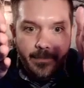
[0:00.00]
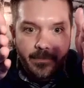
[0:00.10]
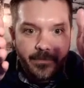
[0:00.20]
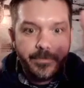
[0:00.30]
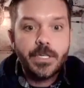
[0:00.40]

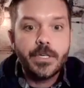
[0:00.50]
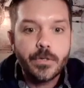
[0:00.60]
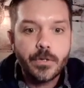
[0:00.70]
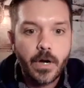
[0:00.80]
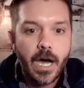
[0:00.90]

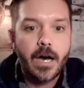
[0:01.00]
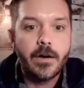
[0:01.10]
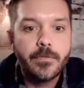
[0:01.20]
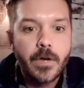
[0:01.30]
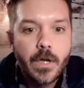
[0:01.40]
view
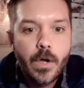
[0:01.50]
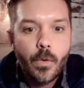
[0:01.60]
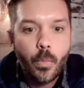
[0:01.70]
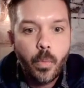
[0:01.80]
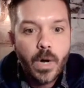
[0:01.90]
of
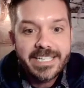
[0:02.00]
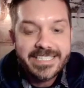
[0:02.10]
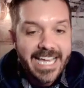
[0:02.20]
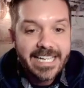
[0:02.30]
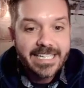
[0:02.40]
what
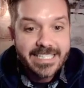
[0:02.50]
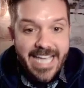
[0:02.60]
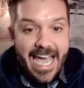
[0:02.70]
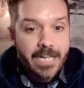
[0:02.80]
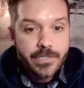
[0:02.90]
data is
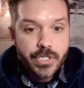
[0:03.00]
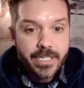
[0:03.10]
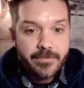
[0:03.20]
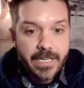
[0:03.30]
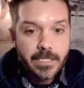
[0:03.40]

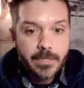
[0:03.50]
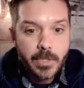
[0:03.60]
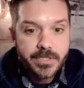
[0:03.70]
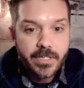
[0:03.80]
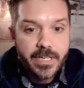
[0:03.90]
actually
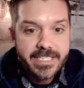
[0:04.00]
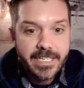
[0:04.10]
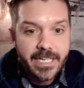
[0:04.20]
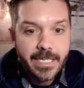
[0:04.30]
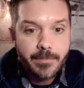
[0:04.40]
available to us
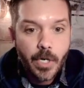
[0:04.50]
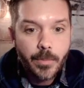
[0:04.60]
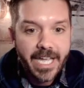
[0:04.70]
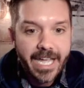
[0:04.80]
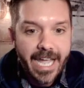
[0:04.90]
in any
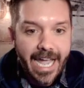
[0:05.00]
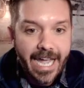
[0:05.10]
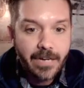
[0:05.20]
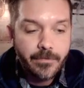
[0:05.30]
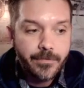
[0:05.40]
moment.
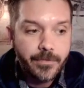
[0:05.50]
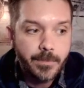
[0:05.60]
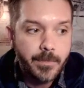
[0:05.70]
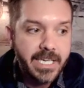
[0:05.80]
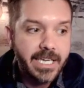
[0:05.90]
And for
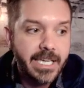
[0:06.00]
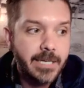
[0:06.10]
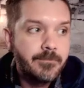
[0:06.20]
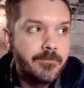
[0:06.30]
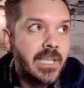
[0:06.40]

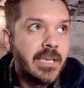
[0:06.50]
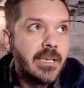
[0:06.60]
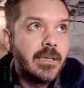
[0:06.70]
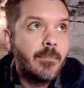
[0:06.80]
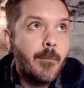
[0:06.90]
me,
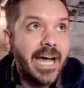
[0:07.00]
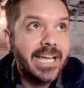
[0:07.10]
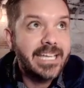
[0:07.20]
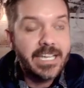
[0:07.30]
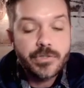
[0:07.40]

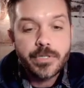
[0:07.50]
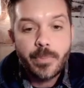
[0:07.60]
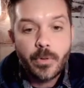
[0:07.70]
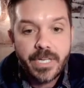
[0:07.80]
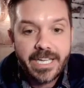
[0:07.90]
my entry
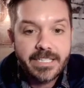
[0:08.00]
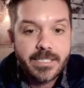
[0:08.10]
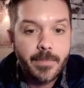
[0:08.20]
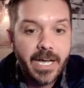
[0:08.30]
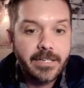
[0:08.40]
point
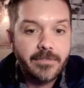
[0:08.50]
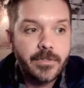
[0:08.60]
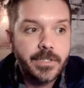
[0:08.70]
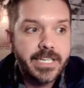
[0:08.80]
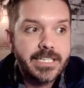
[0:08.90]
into
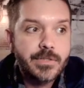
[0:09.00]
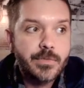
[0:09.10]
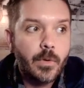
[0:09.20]
mindfulness